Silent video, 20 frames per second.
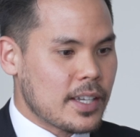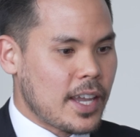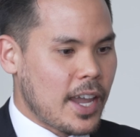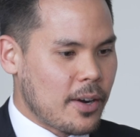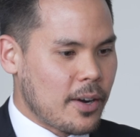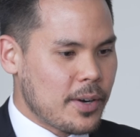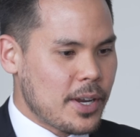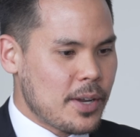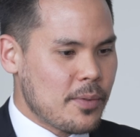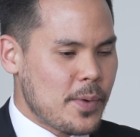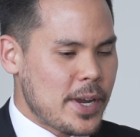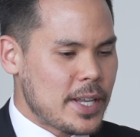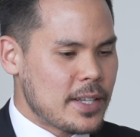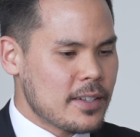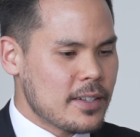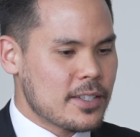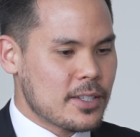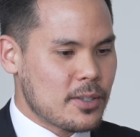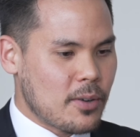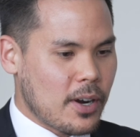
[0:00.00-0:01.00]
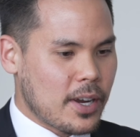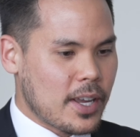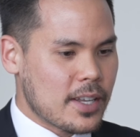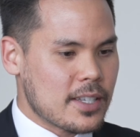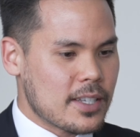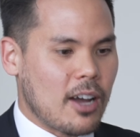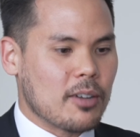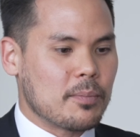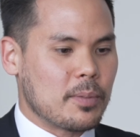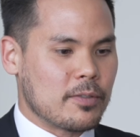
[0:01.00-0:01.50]
Carey, Wheaton stock
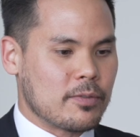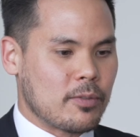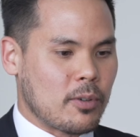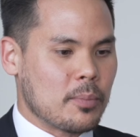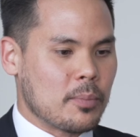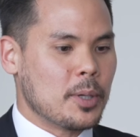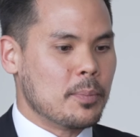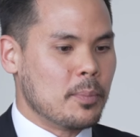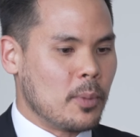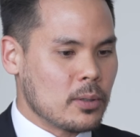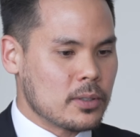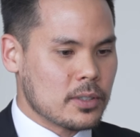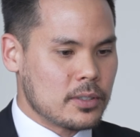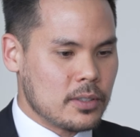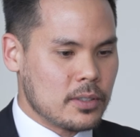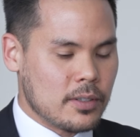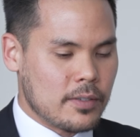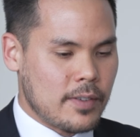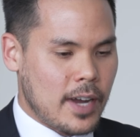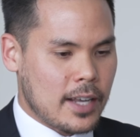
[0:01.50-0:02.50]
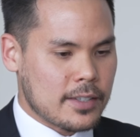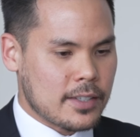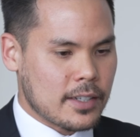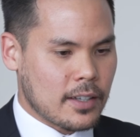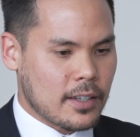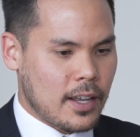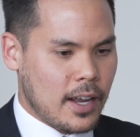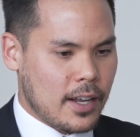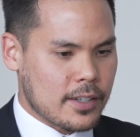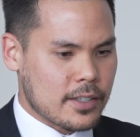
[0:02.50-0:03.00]
has outperformed a multitude of asset
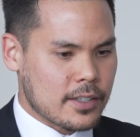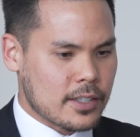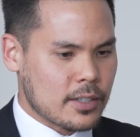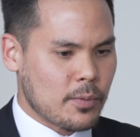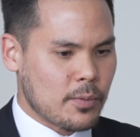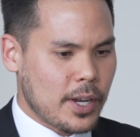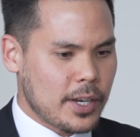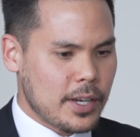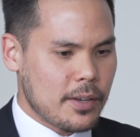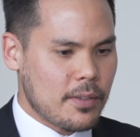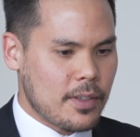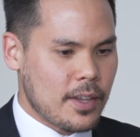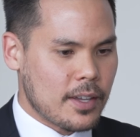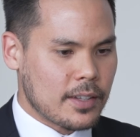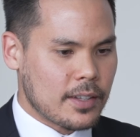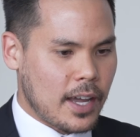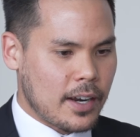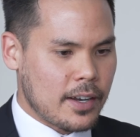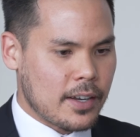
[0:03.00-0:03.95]
classes, and why do you think that